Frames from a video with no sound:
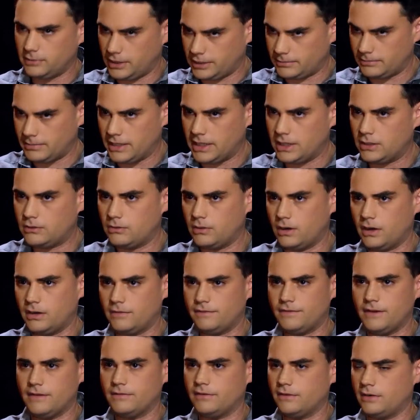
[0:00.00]
like me, who are in
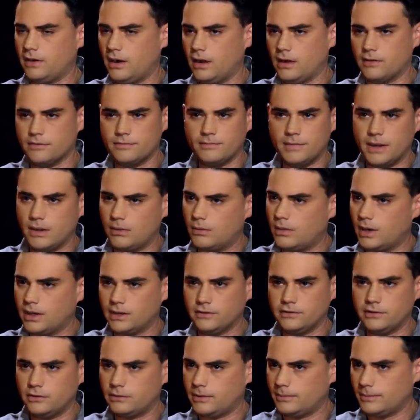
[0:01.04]
favor of
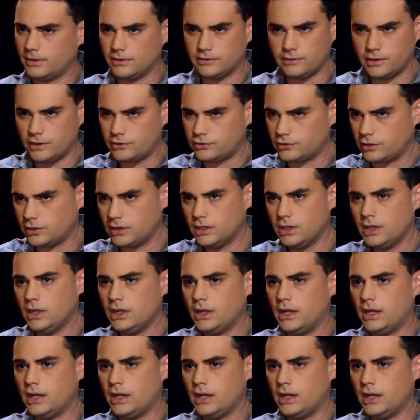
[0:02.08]
marijuana decriminalization.